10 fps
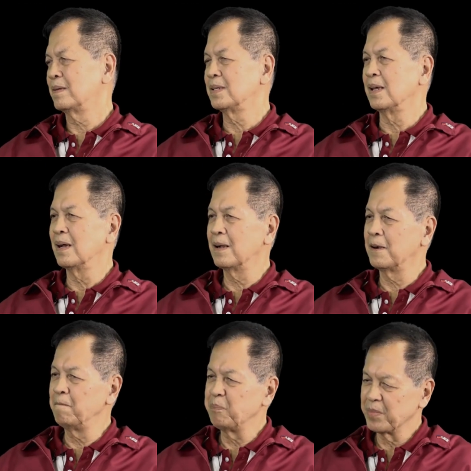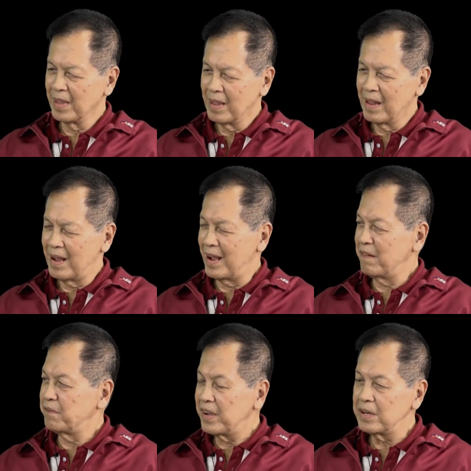I see.
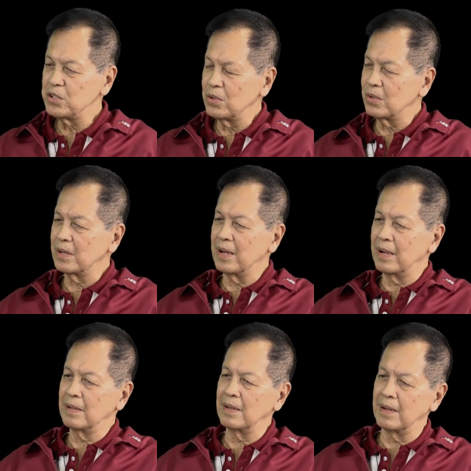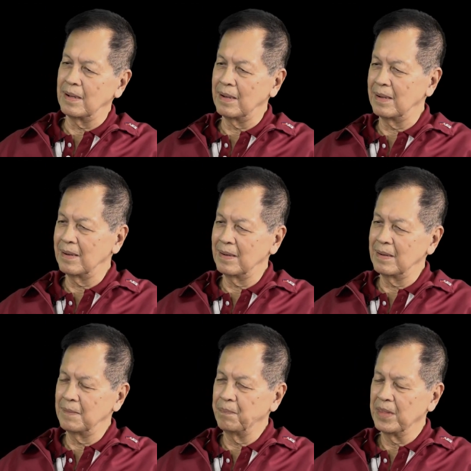I'm very sure that
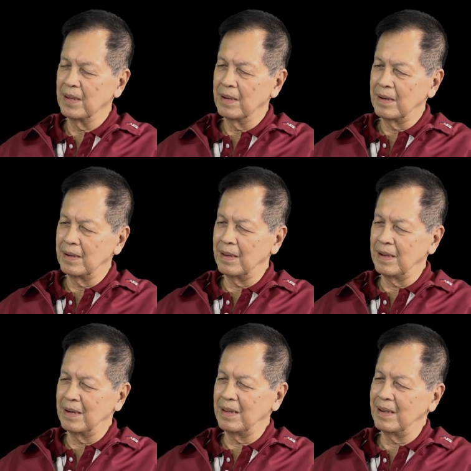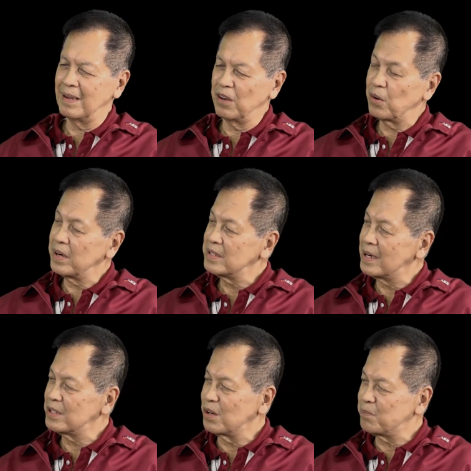your
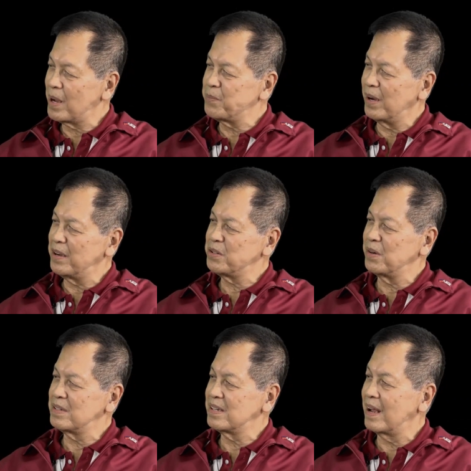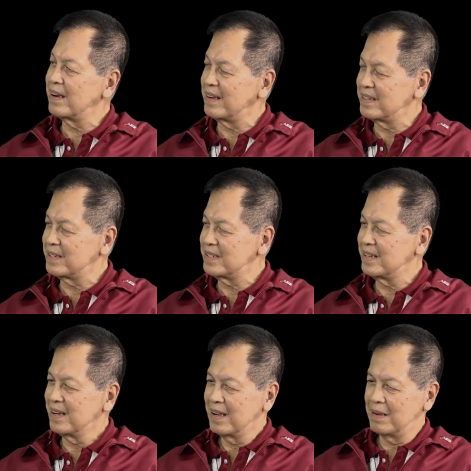research on population
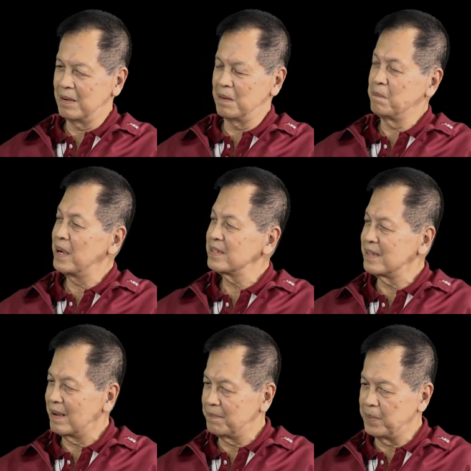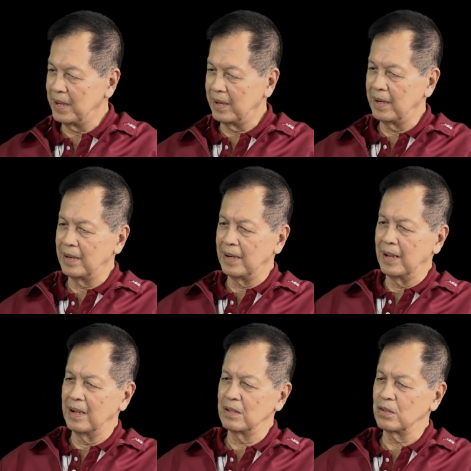studies must have been
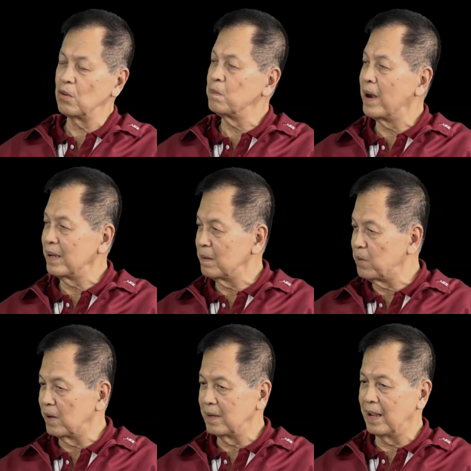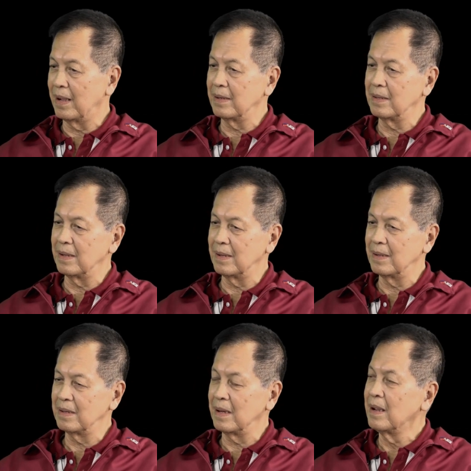so valuable that
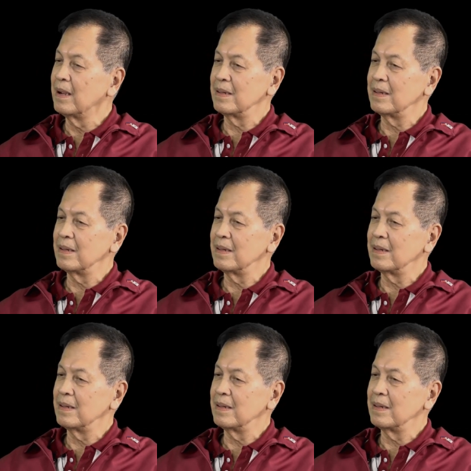there